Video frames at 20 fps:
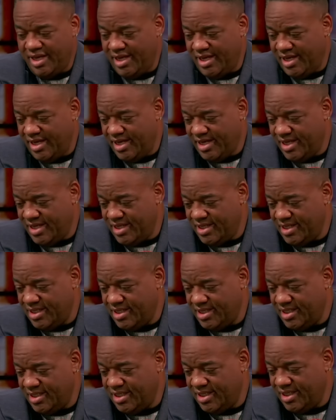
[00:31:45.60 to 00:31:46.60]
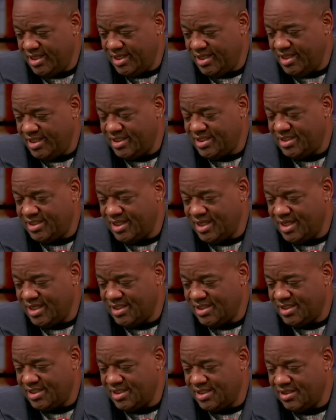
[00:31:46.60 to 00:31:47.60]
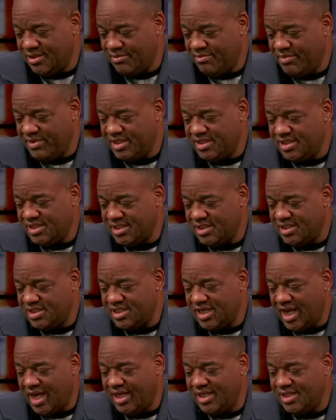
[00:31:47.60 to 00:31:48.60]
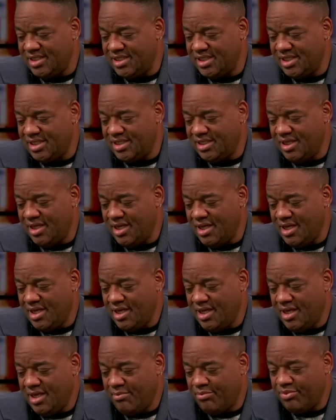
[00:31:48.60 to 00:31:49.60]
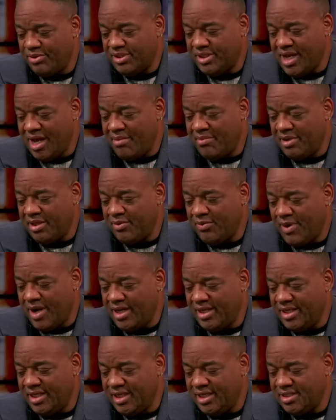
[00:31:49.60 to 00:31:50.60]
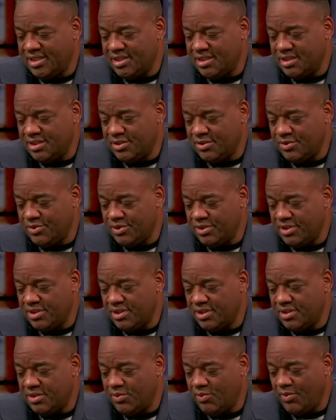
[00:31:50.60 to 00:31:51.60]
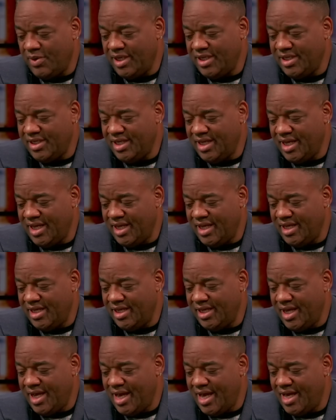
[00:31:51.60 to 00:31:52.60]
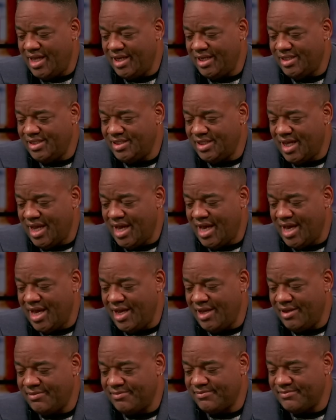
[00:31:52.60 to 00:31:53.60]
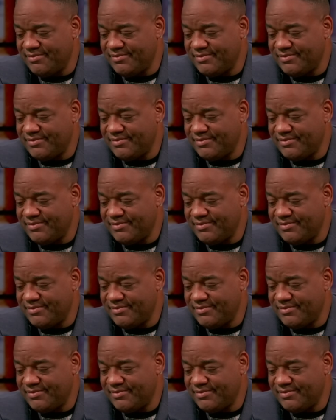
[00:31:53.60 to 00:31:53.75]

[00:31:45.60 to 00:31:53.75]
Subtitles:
And it says their mission, changing predominantly white institutions one day at a time.